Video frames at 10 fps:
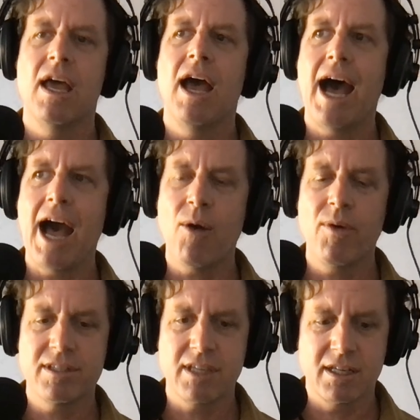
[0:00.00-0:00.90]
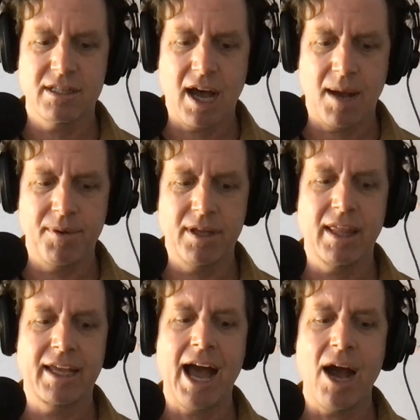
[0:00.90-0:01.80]
how is it
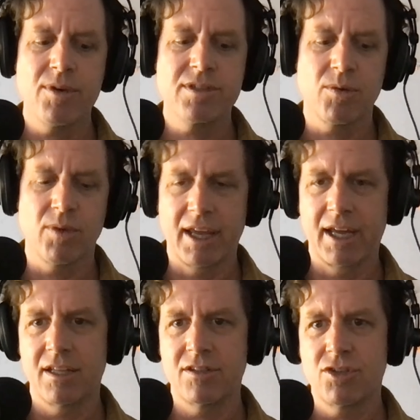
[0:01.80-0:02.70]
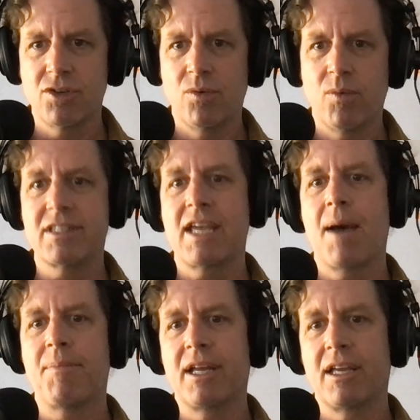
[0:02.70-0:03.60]
how is it related to what's
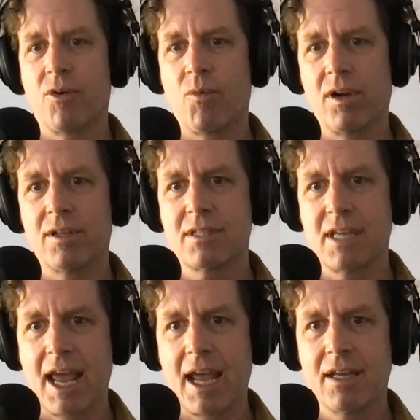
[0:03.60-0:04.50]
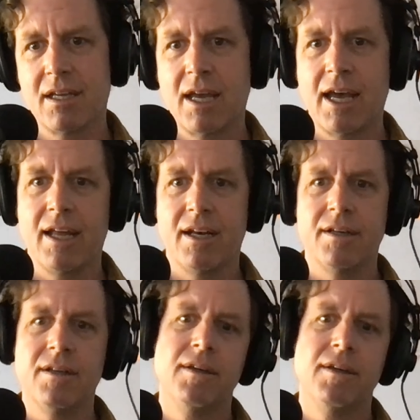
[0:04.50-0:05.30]
happening in the world today? And